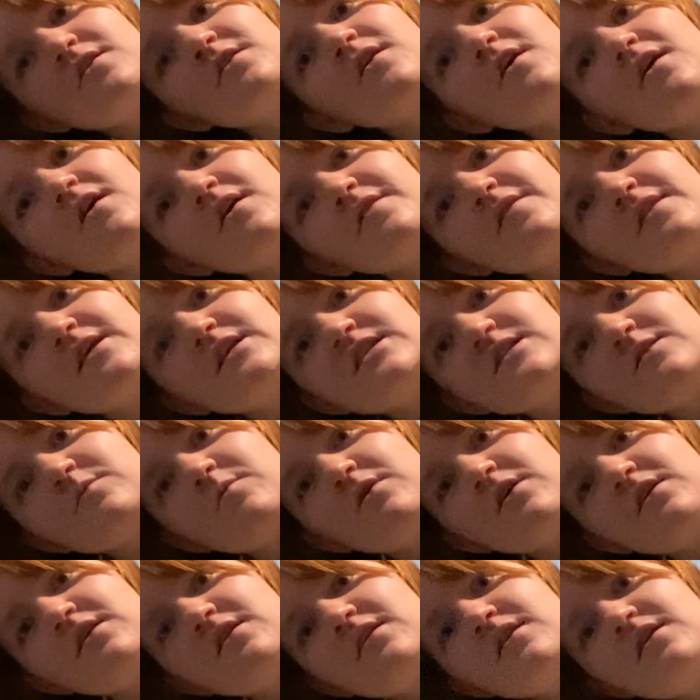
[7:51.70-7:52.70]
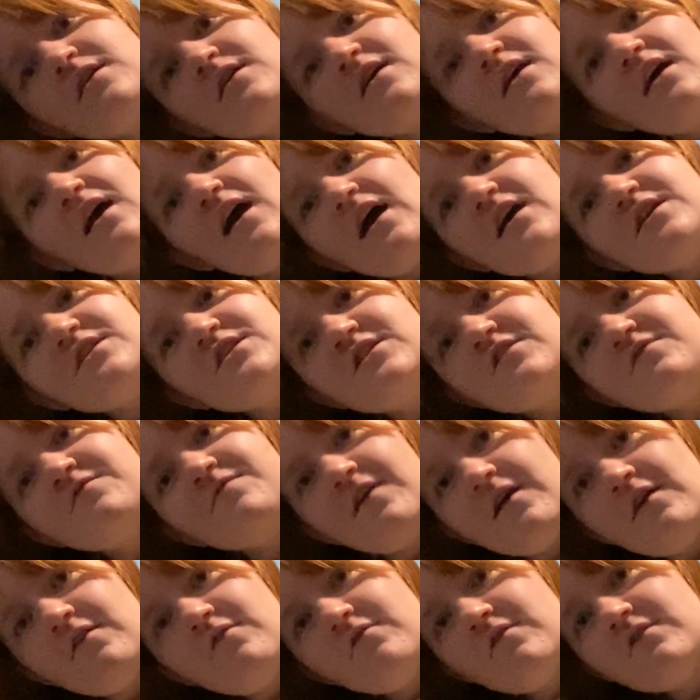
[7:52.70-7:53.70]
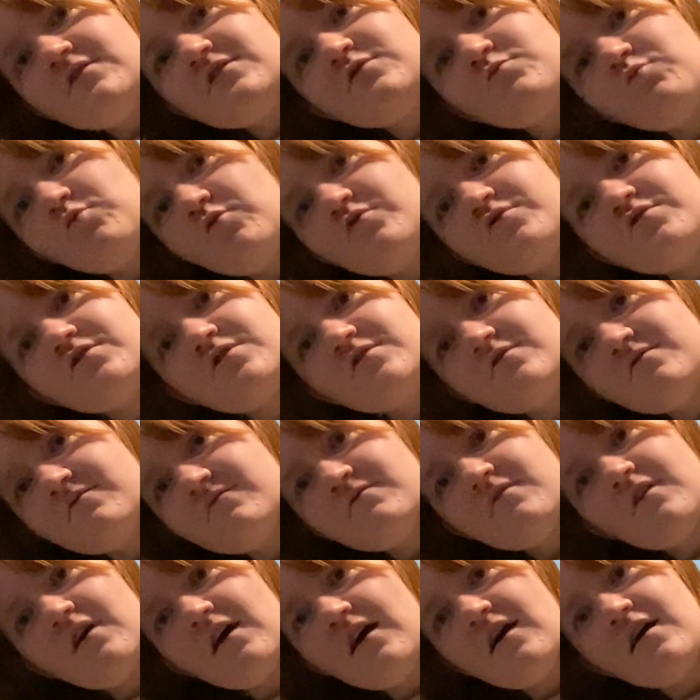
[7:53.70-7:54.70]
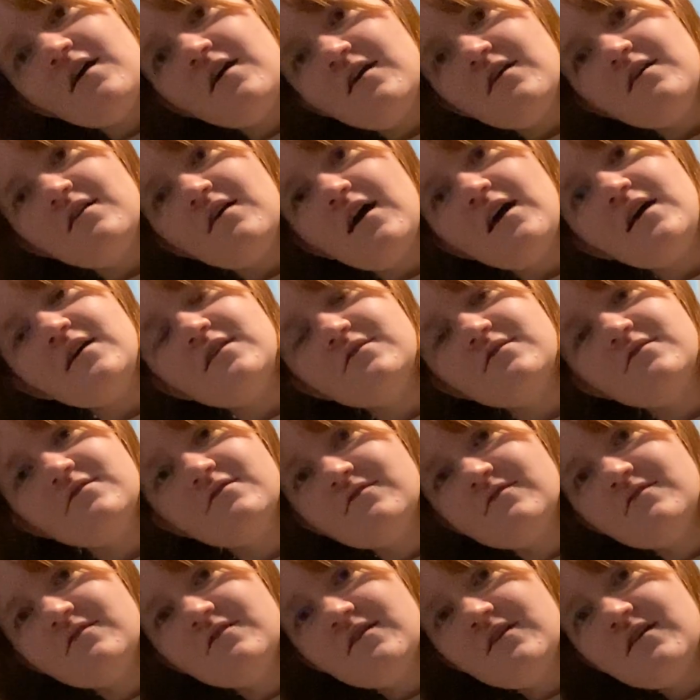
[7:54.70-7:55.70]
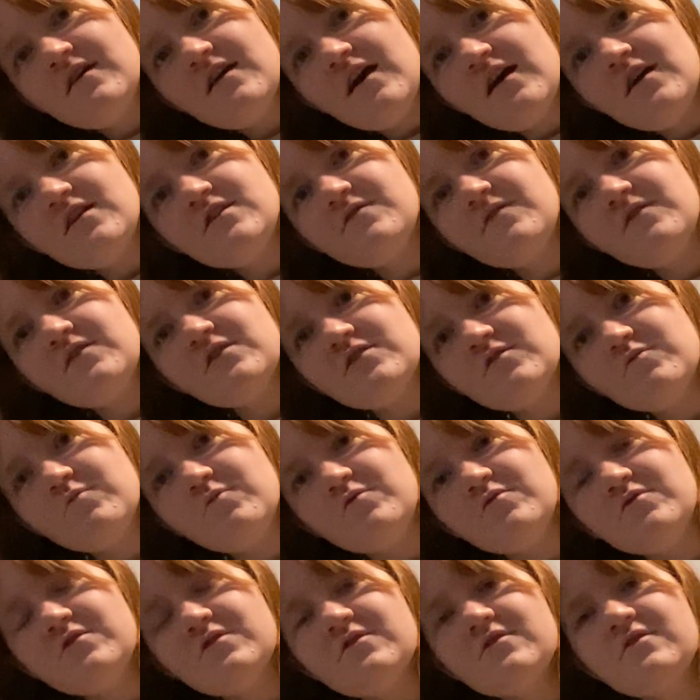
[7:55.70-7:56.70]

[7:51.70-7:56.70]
on this one, I just felt swoosh. I just felt a swoosh.